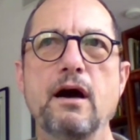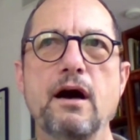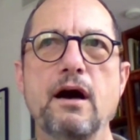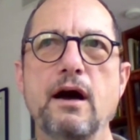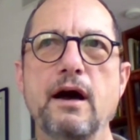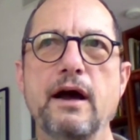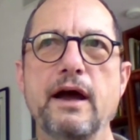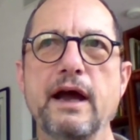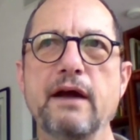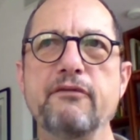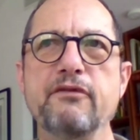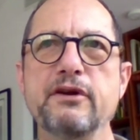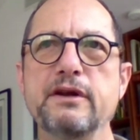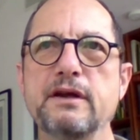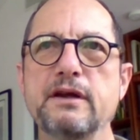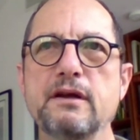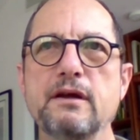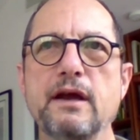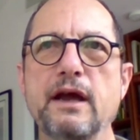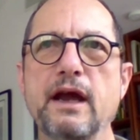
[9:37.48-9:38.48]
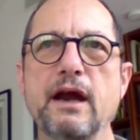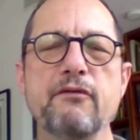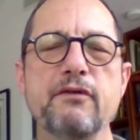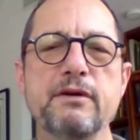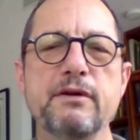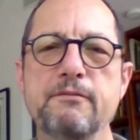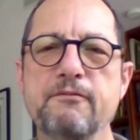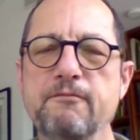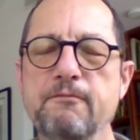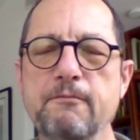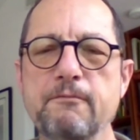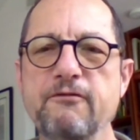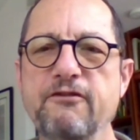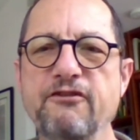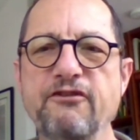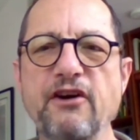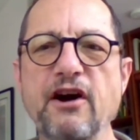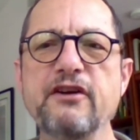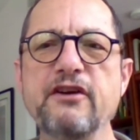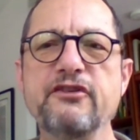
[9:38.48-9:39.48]
uh, every every
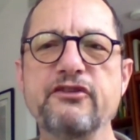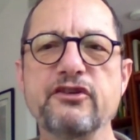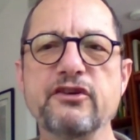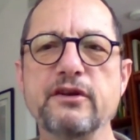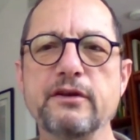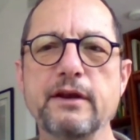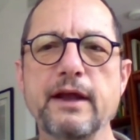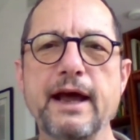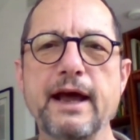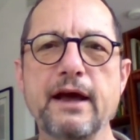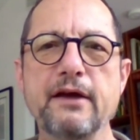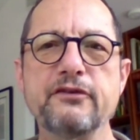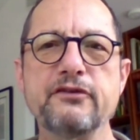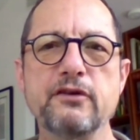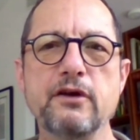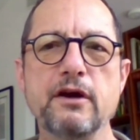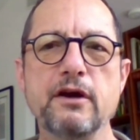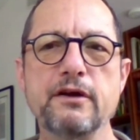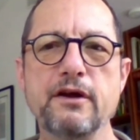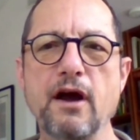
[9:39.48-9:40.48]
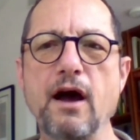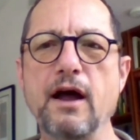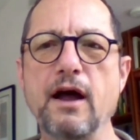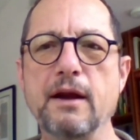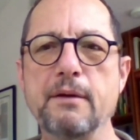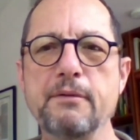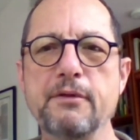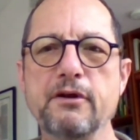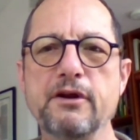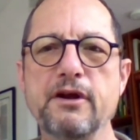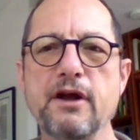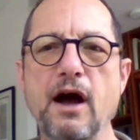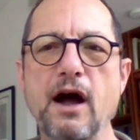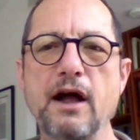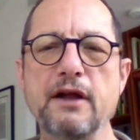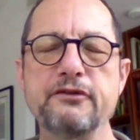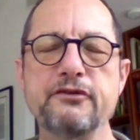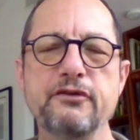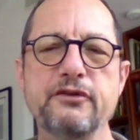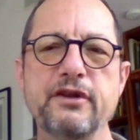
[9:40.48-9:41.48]
function has a god. I mean, there are
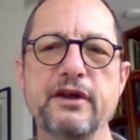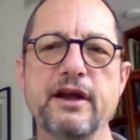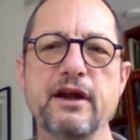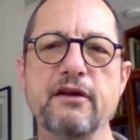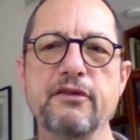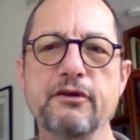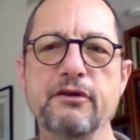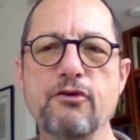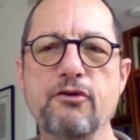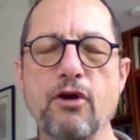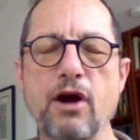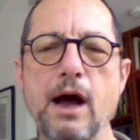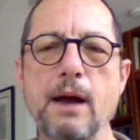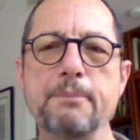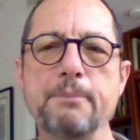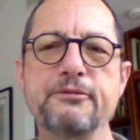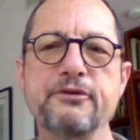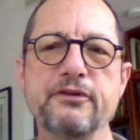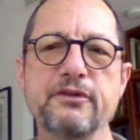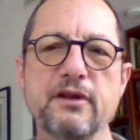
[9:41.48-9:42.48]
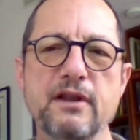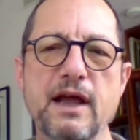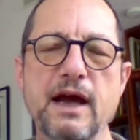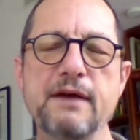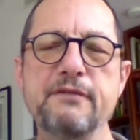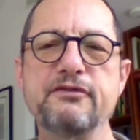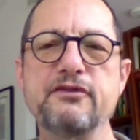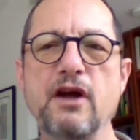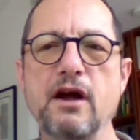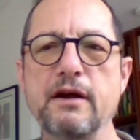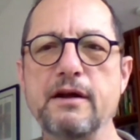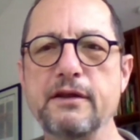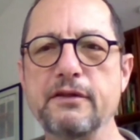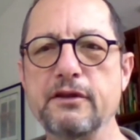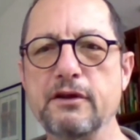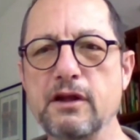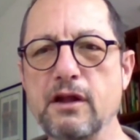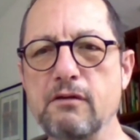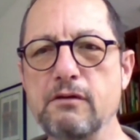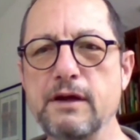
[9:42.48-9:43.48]
gods who take care of the crops and the livestock
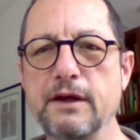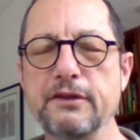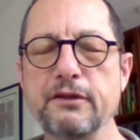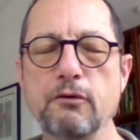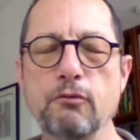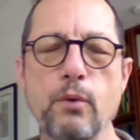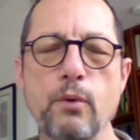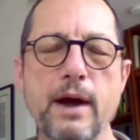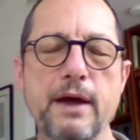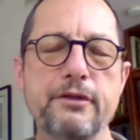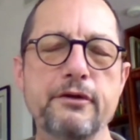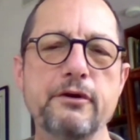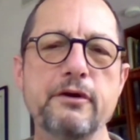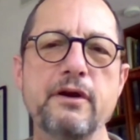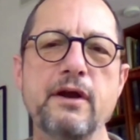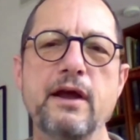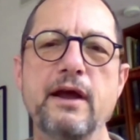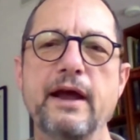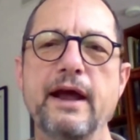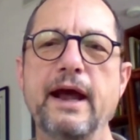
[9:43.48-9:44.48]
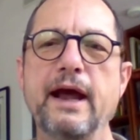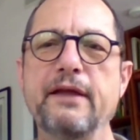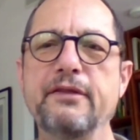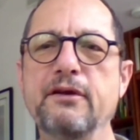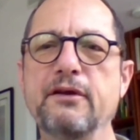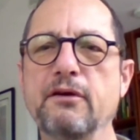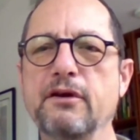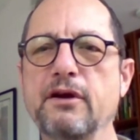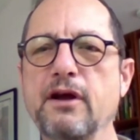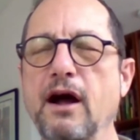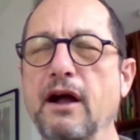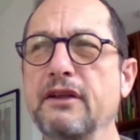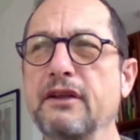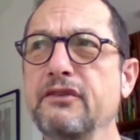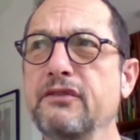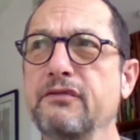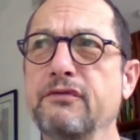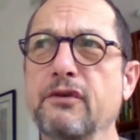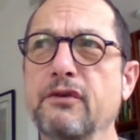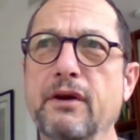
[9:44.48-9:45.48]
and the and the weather, and there are
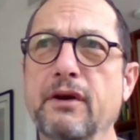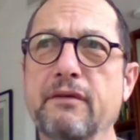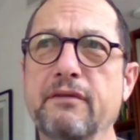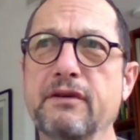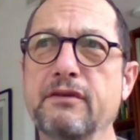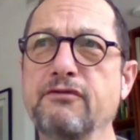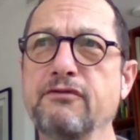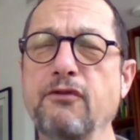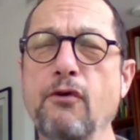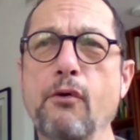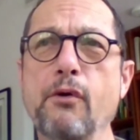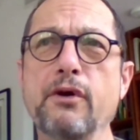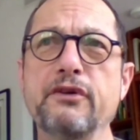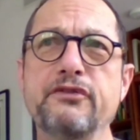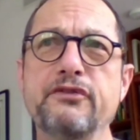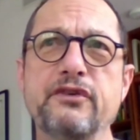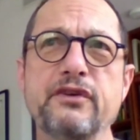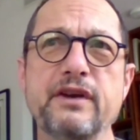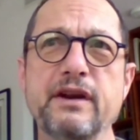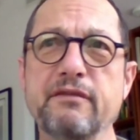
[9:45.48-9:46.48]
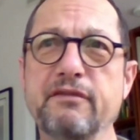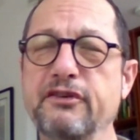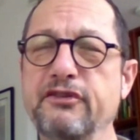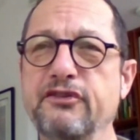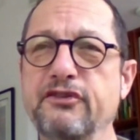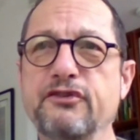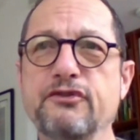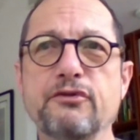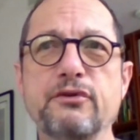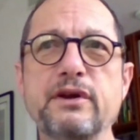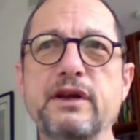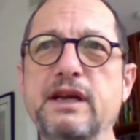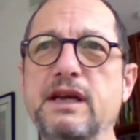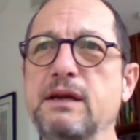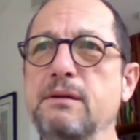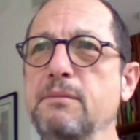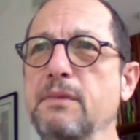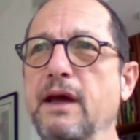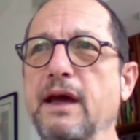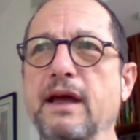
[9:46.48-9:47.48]
gods for every forest and every
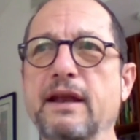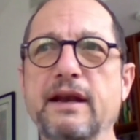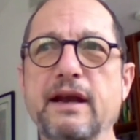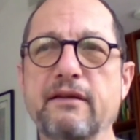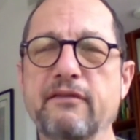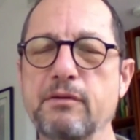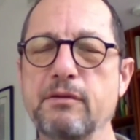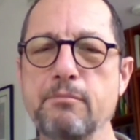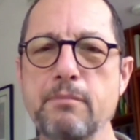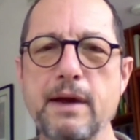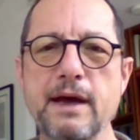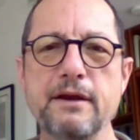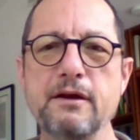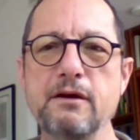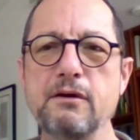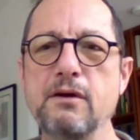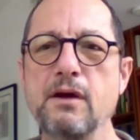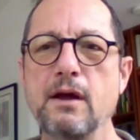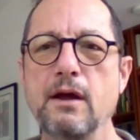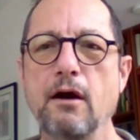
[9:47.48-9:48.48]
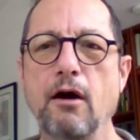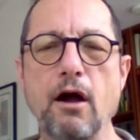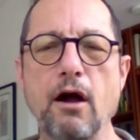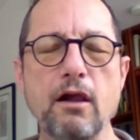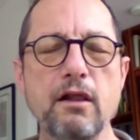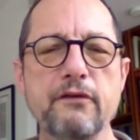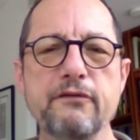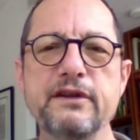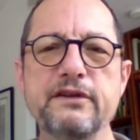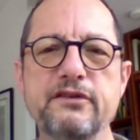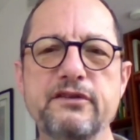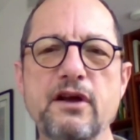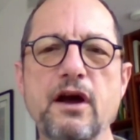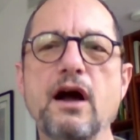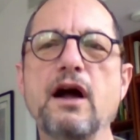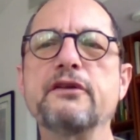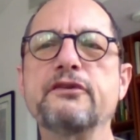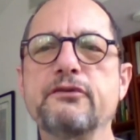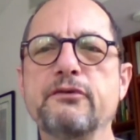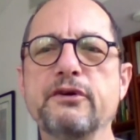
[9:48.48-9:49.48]
stream and every meadow. All of these
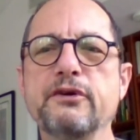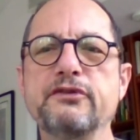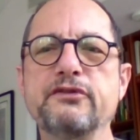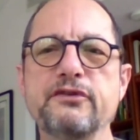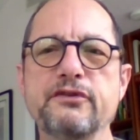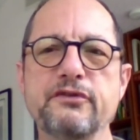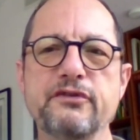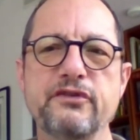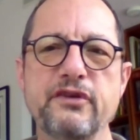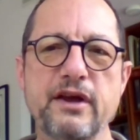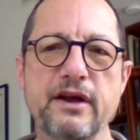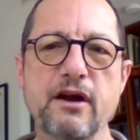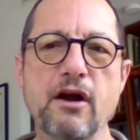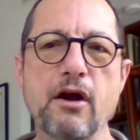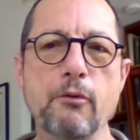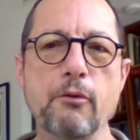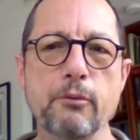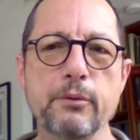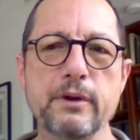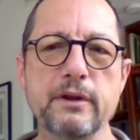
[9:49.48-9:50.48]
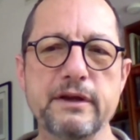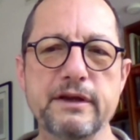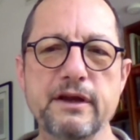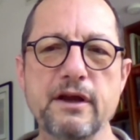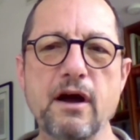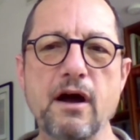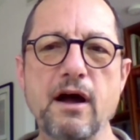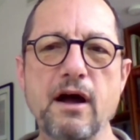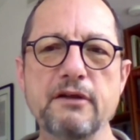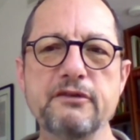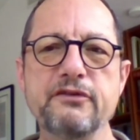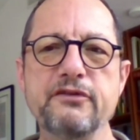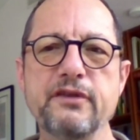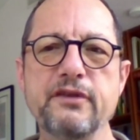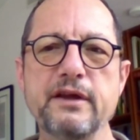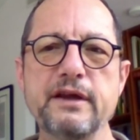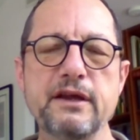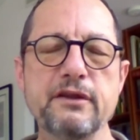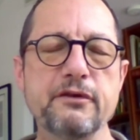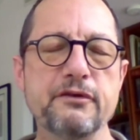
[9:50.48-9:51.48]
gods, Christians are saying, aren't really gods.
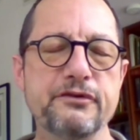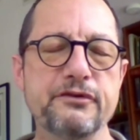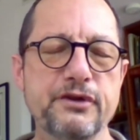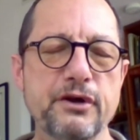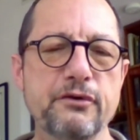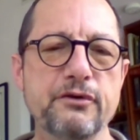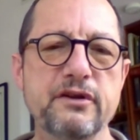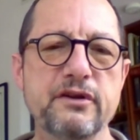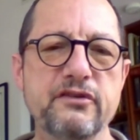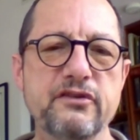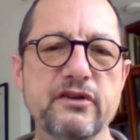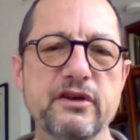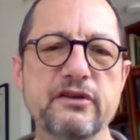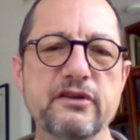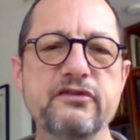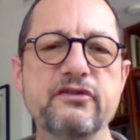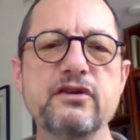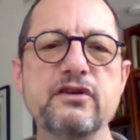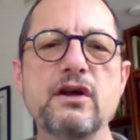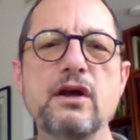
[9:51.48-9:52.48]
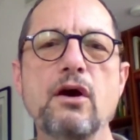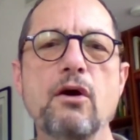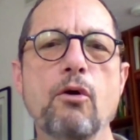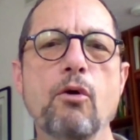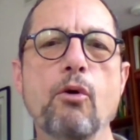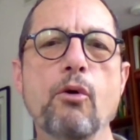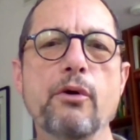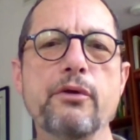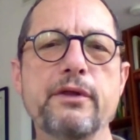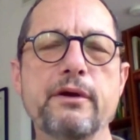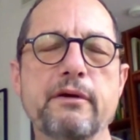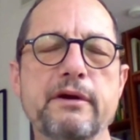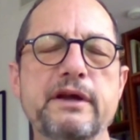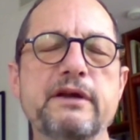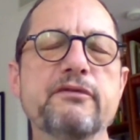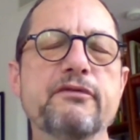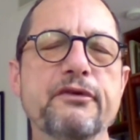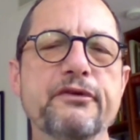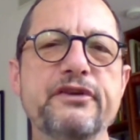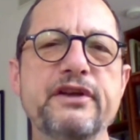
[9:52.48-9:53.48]
They either don't exist or they're
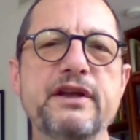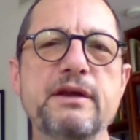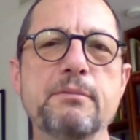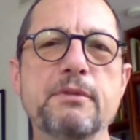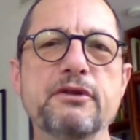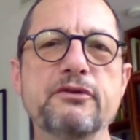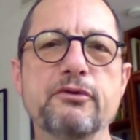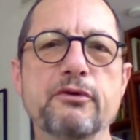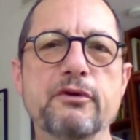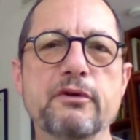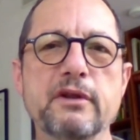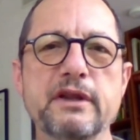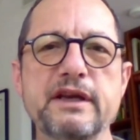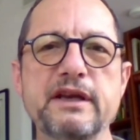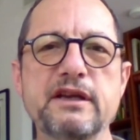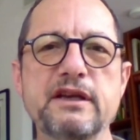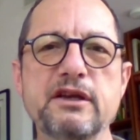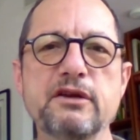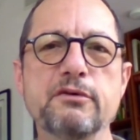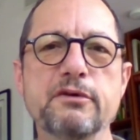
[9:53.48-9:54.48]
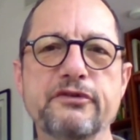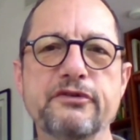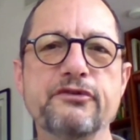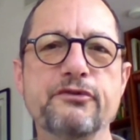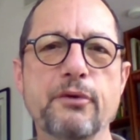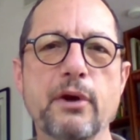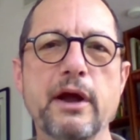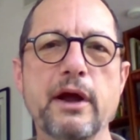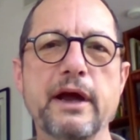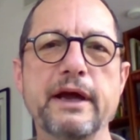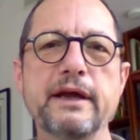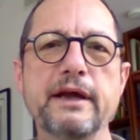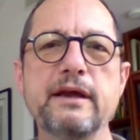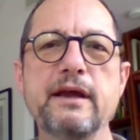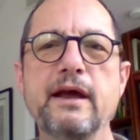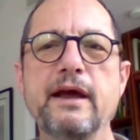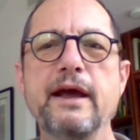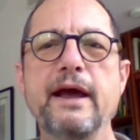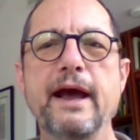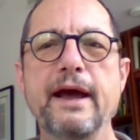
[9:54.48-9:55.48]
evil demons who are leading you
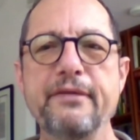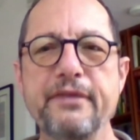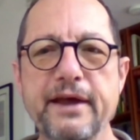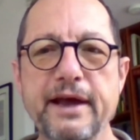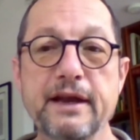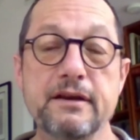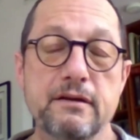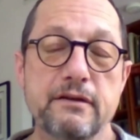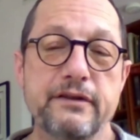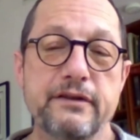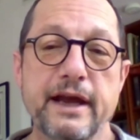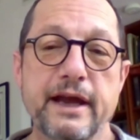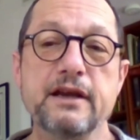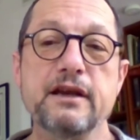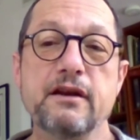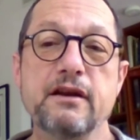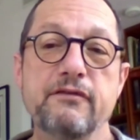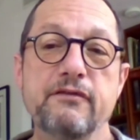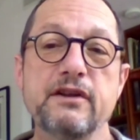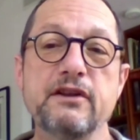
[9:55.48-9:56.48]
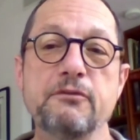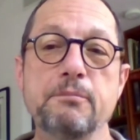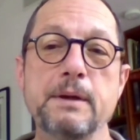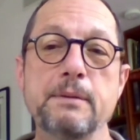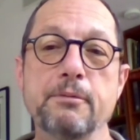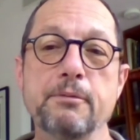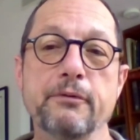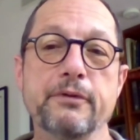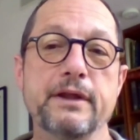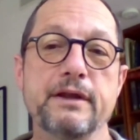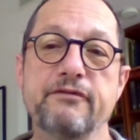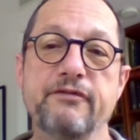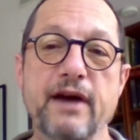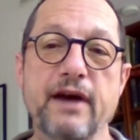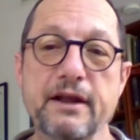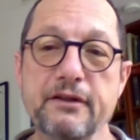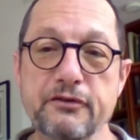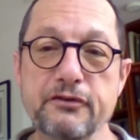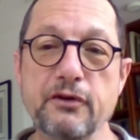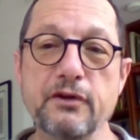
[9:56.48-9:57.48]
astray. And they had they had to convince people that in
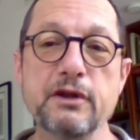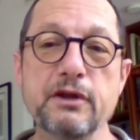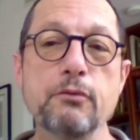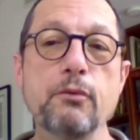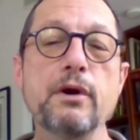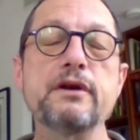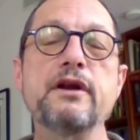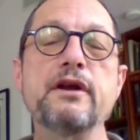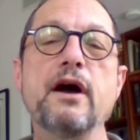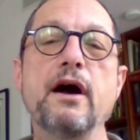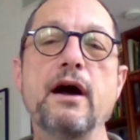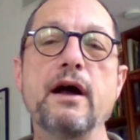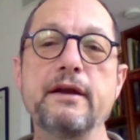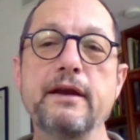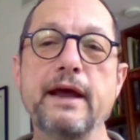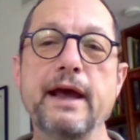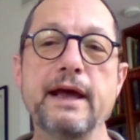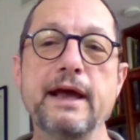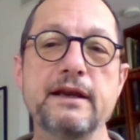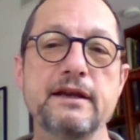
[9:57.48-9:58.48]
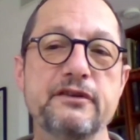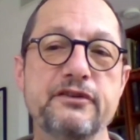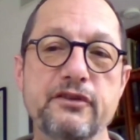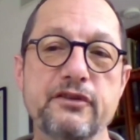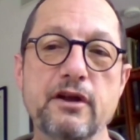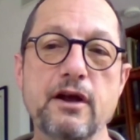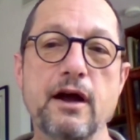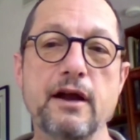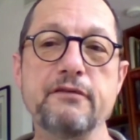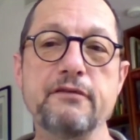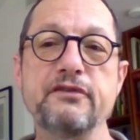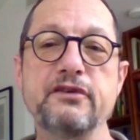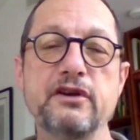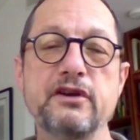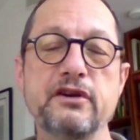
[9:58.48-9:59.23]
fact there's only one God, and it's the God of